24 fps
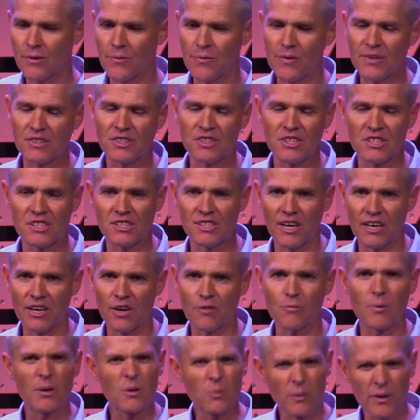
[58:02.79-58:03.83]
you know, things just
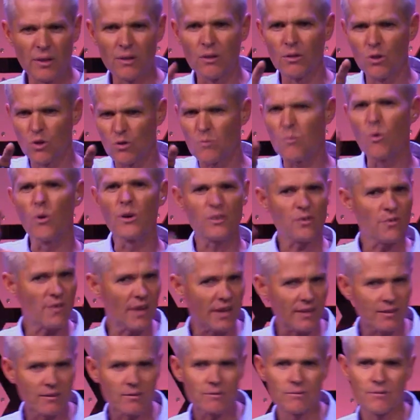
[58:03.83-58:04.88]
died off. But we'll look more into
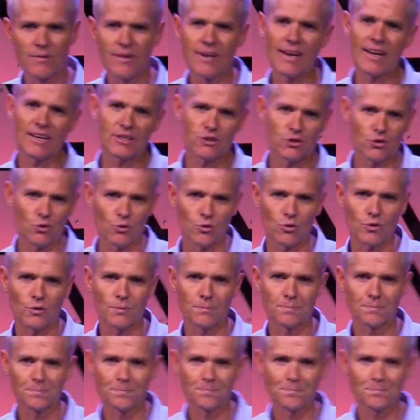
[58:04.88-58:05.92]
that in the next
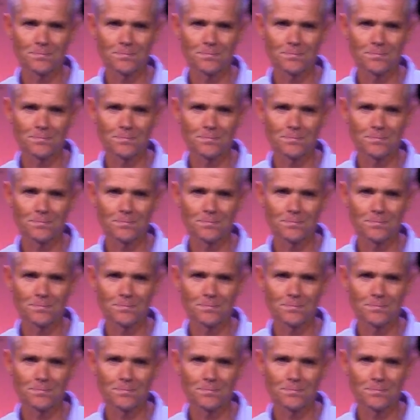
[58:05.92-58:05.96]
talk.